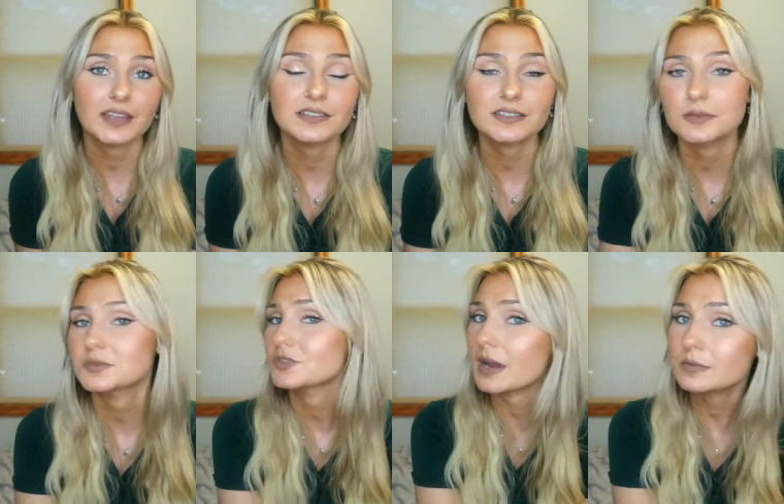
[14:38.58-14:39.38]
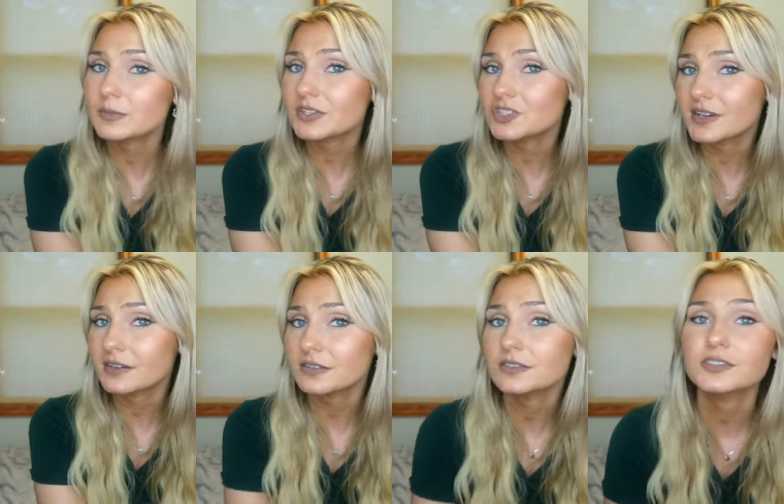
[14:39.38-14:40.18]
and subscribe to my
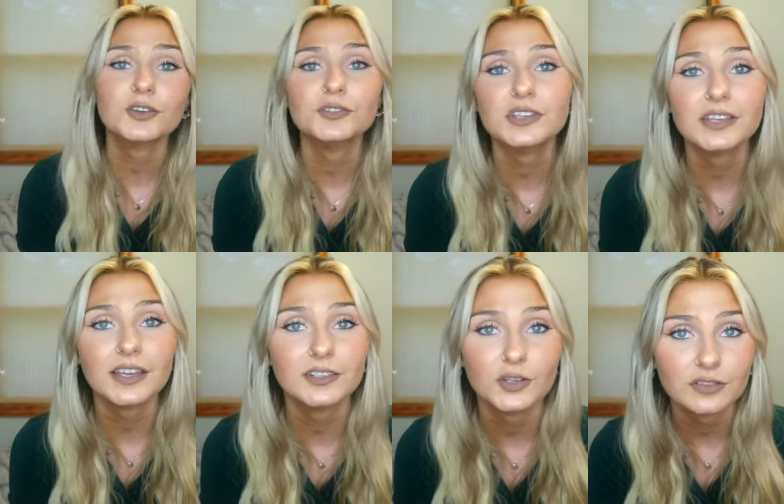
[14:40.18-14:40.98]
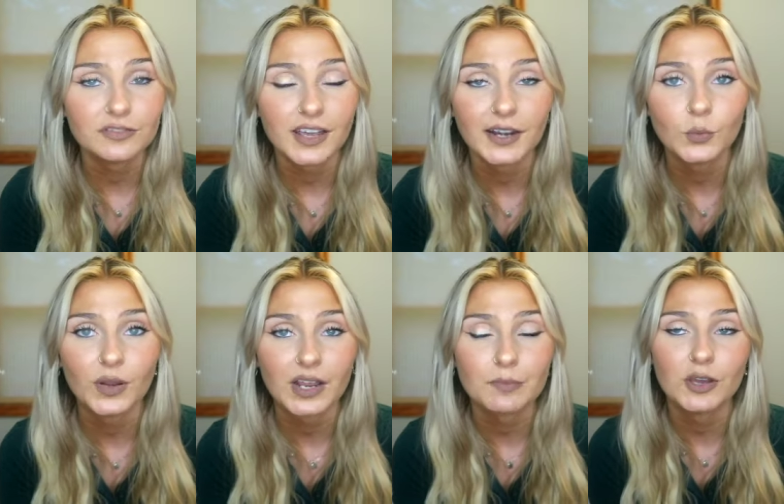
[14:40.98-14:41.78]
channel so you can get notified
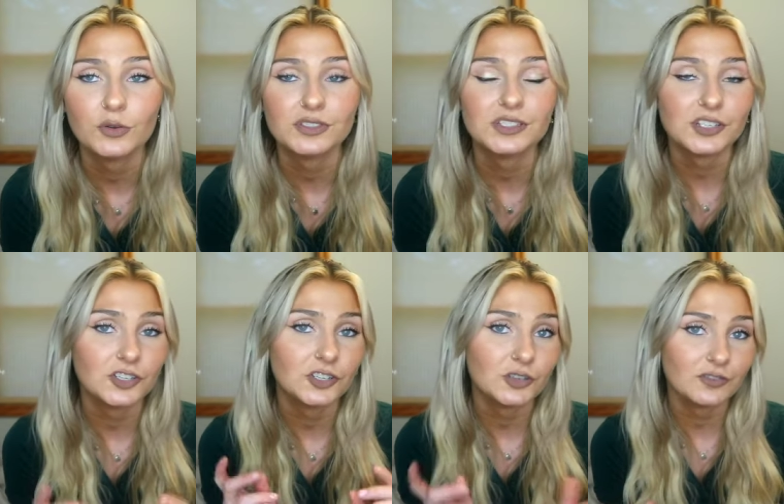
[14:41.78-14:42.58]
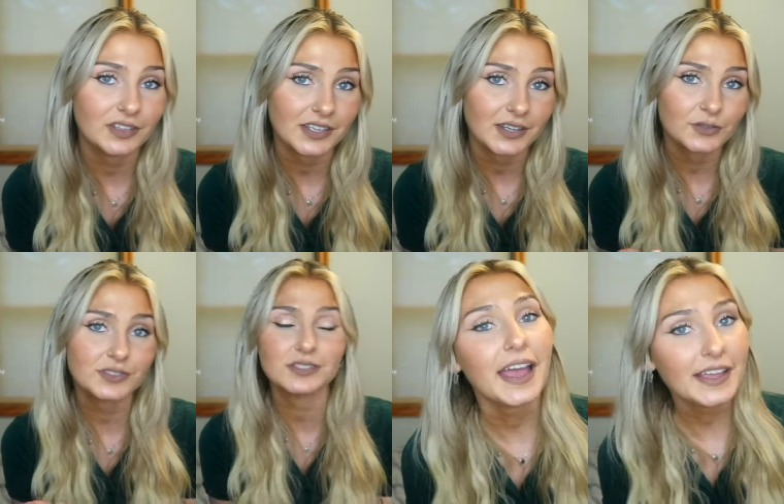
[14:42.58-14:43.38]
when I post new
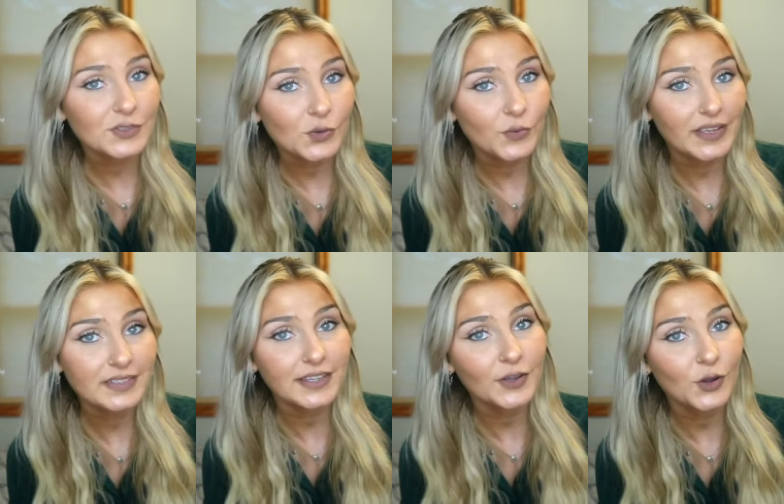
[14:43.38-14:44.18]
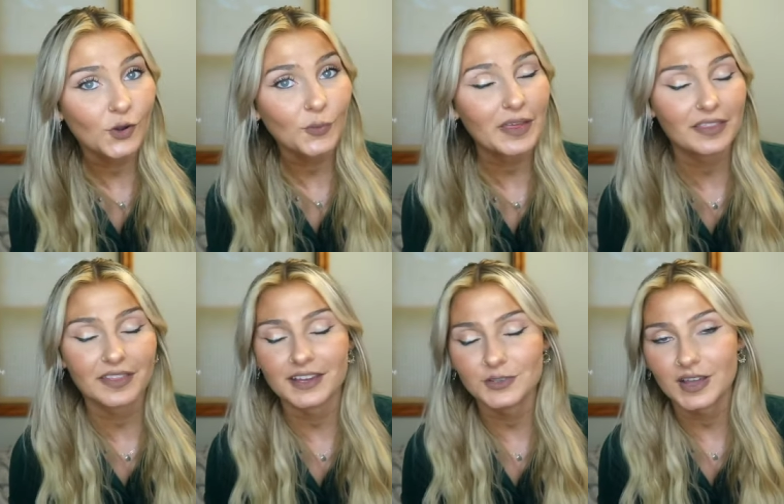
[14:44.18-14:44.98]
videos. As always, I hope
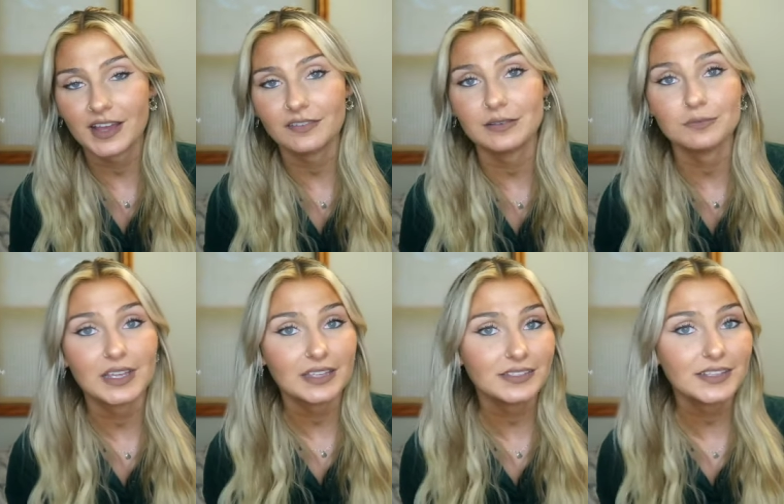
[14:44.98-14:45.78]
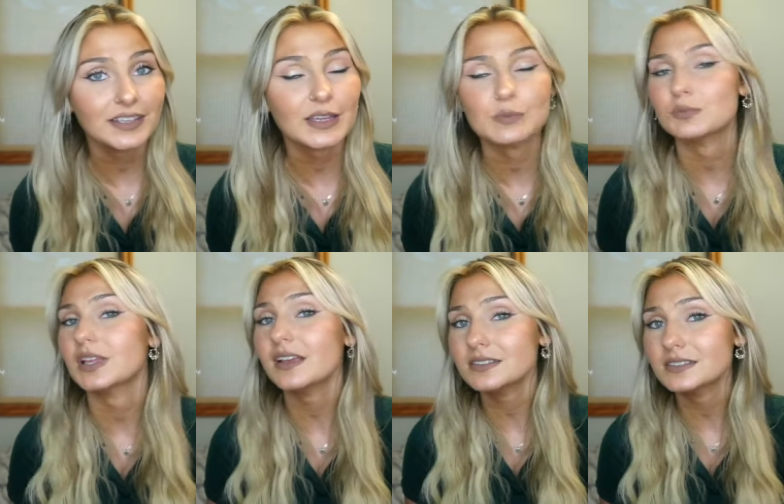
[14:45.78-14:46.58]
that you have an amazing,
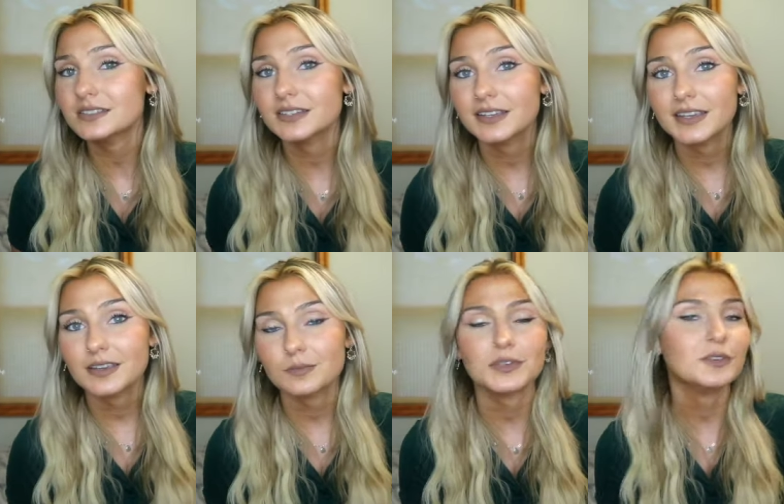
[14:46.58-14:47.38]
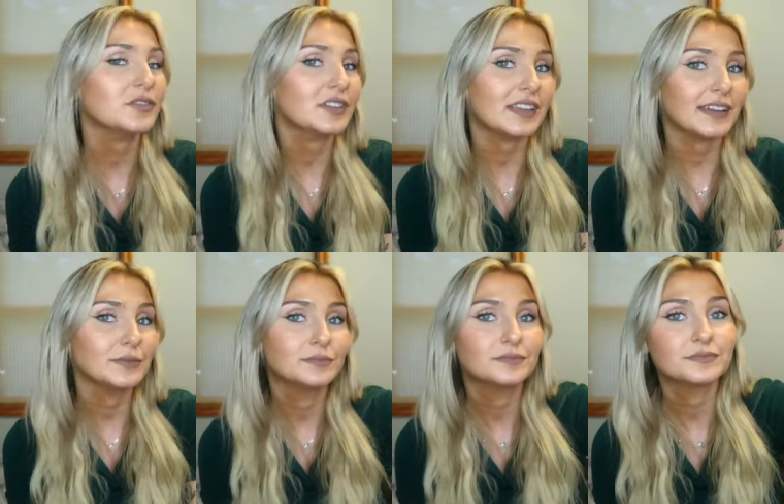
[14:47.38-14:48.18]
blessed, beautiful day.